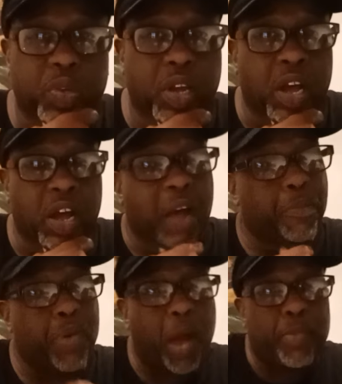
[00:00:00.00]
I
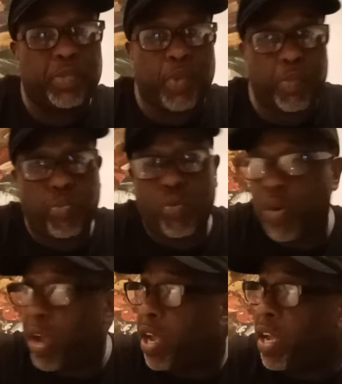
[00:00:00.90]
promised my
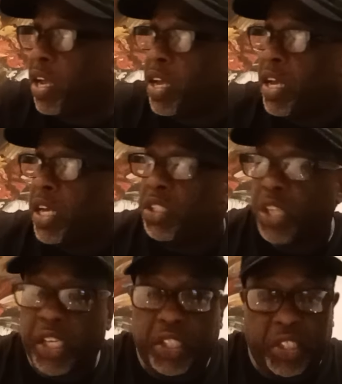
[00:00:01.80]
boy
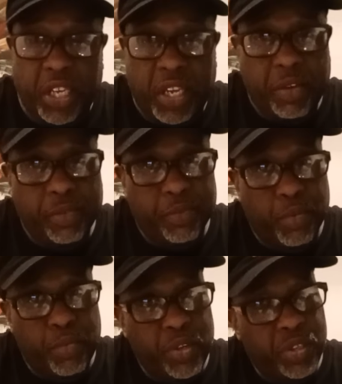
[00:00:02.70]
JC when
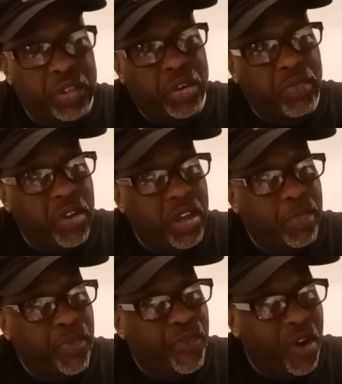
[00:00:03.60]
we was in Korea
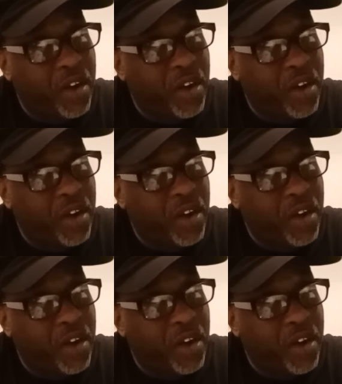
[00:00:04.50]
before I